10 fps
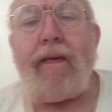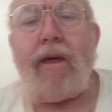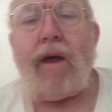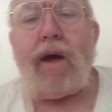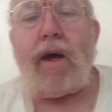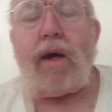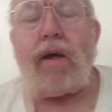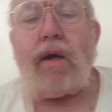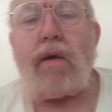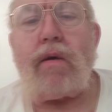
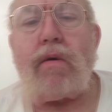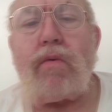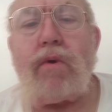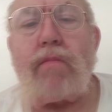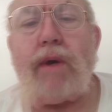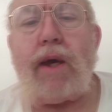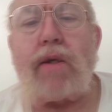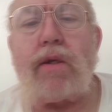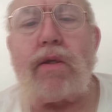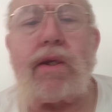I went
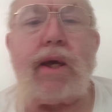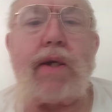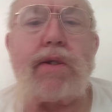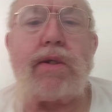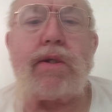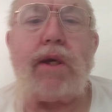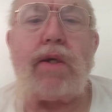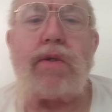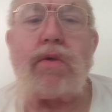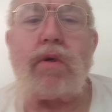back to the Texas
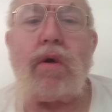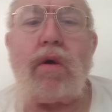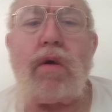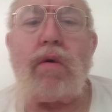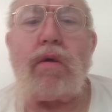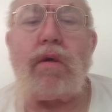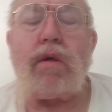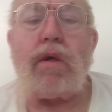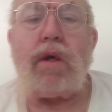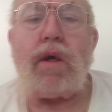National Guard.
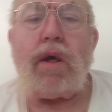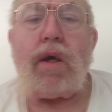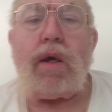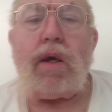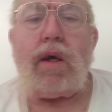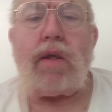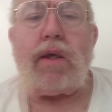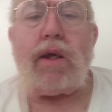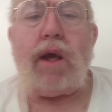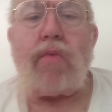And
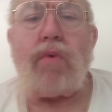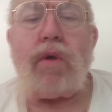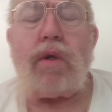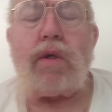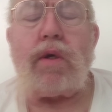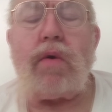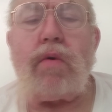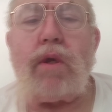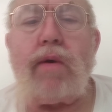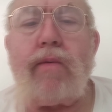then I wanted to
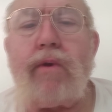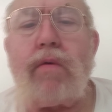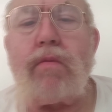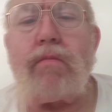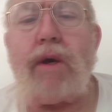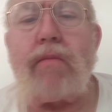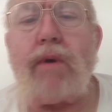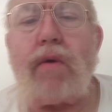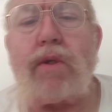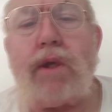go
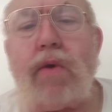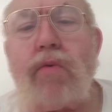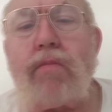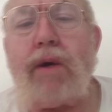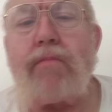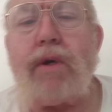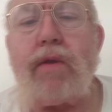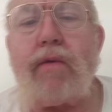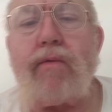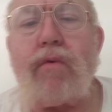stay with my
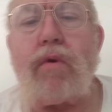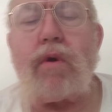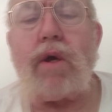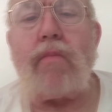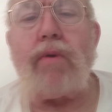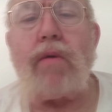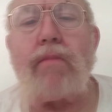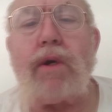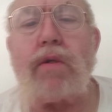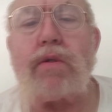mother for a couple of
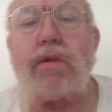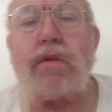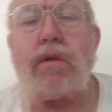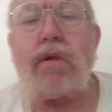months.